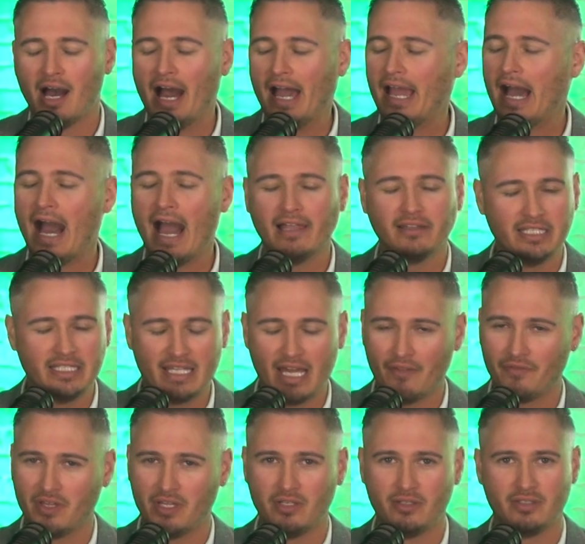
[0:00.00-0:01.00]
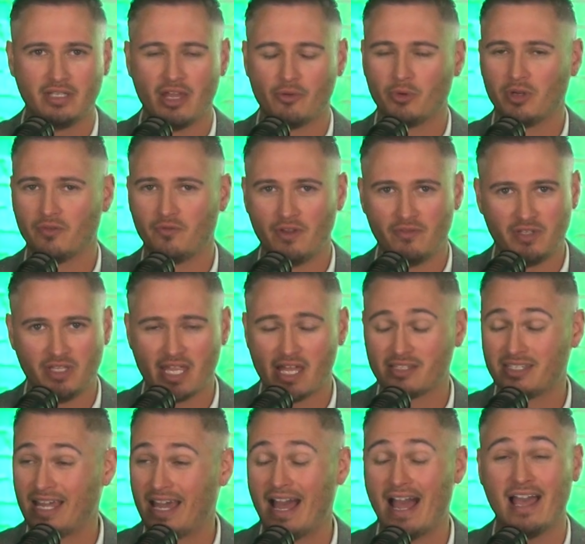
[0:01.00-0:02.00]
I highly doubt they'd get rid of fifty
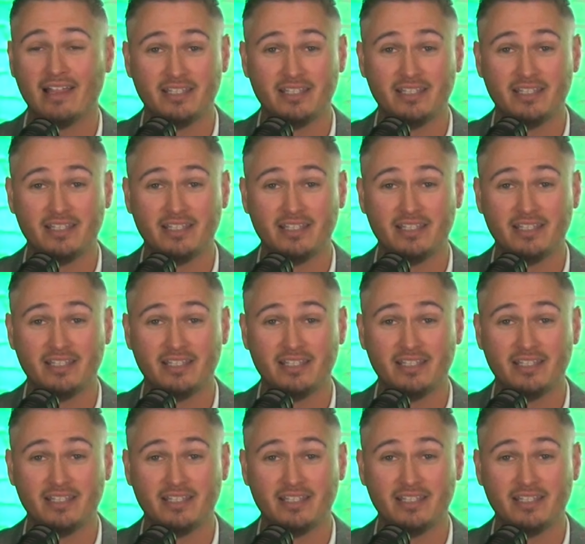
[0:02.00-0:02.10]
thousand dollars.